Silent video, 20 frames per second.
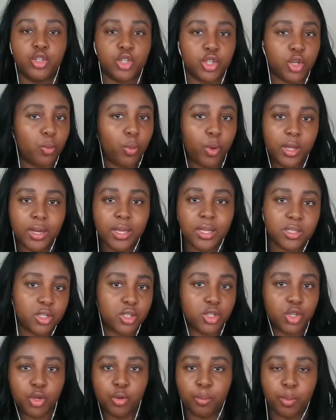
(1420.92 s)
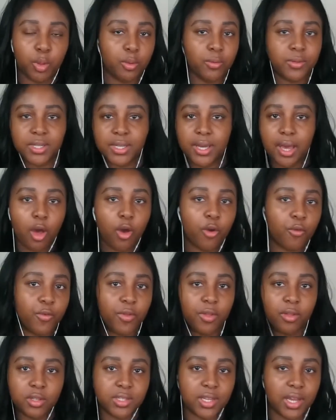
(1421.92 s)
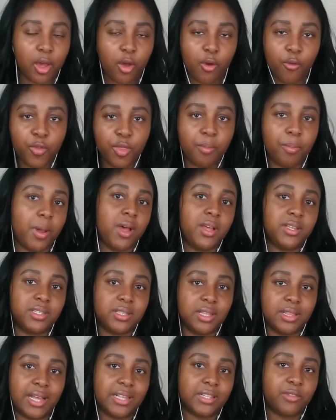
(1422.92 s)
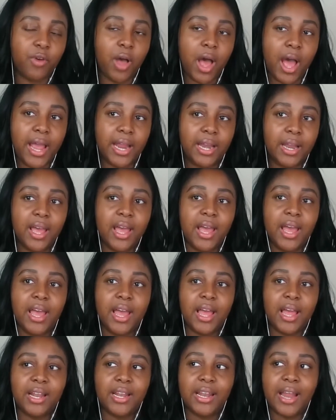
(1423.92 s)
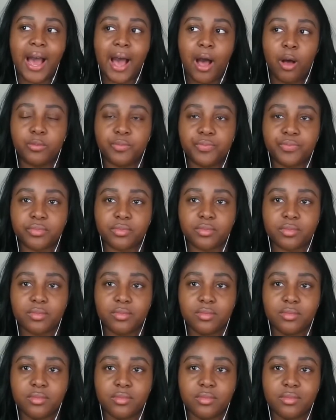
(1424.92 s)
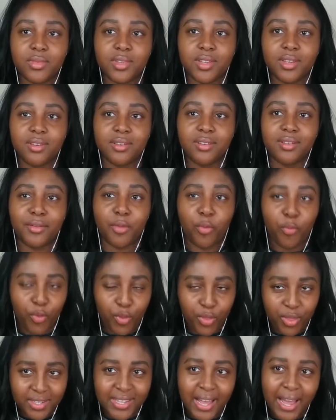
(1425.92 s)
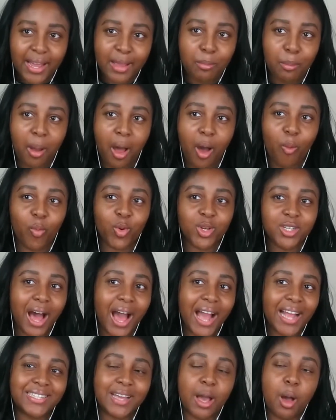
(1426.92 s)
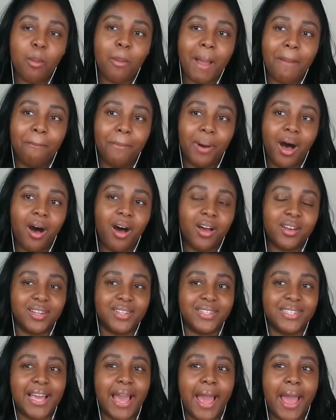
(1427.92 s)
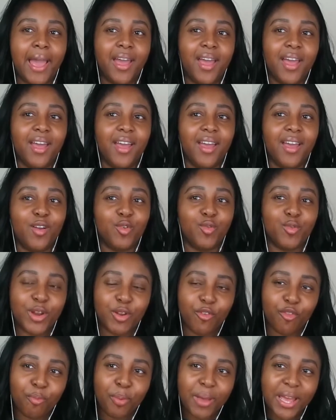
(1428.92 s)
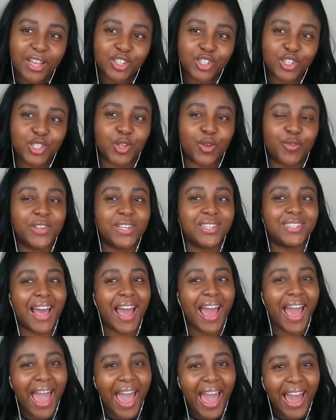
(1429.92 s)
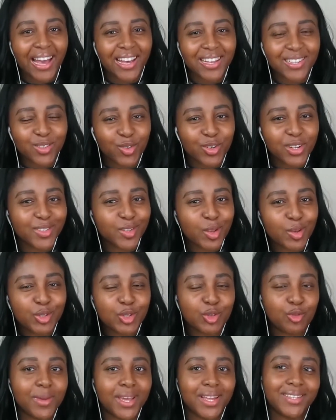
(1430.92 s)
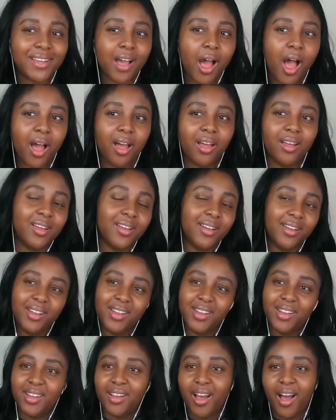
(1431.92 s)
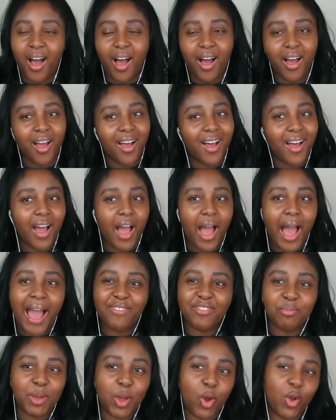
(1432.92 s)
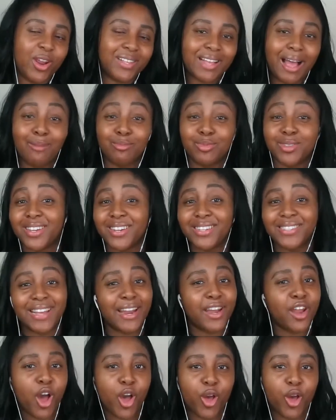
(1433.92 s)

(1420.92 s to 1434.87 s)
do what you need to do, boo, to get over the person. That's fine. Now, for the second part, would I tell my partner to get rid of pictures of his ex on his social media? I have to be honest, I'm just going to say